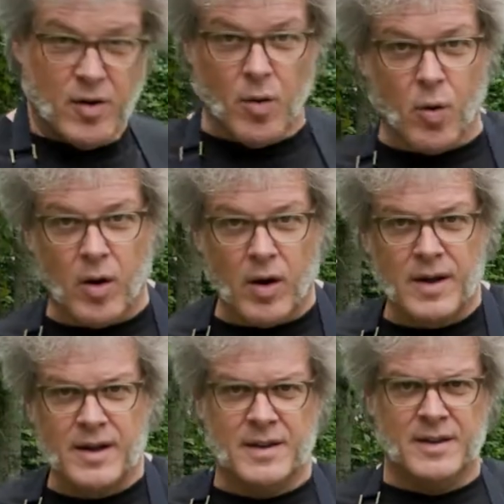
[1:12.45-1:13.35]
or
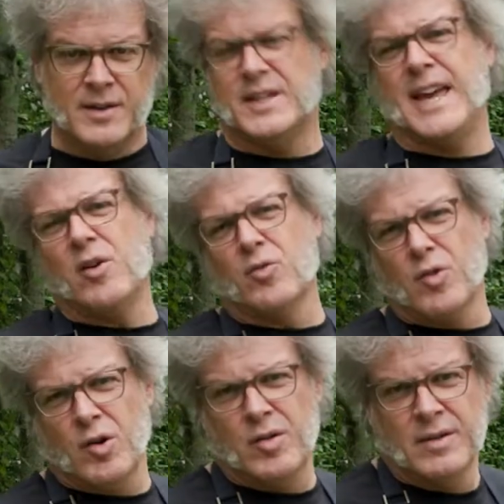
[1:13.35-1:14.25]
use a kettle
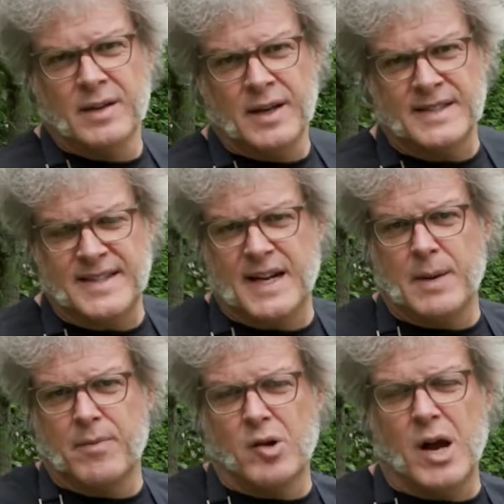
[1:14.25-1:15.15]
grill and set it
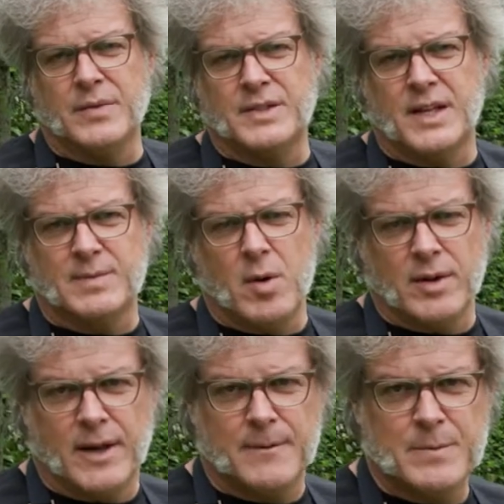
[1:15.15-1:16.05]
up for offset
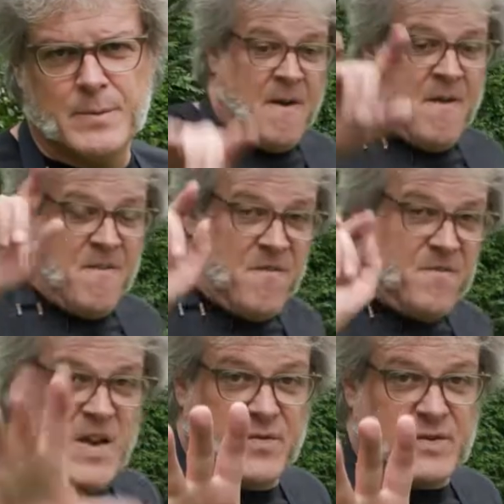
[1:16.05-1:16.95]
smoking.
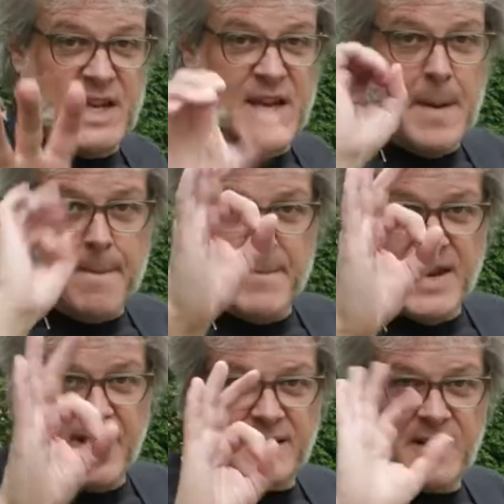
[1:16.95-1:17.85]
50
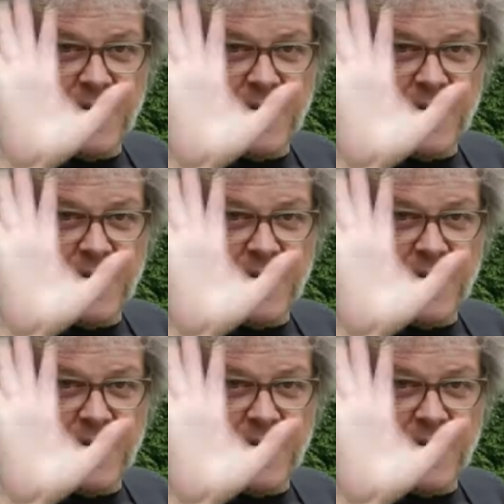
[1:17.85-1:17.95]
minutes,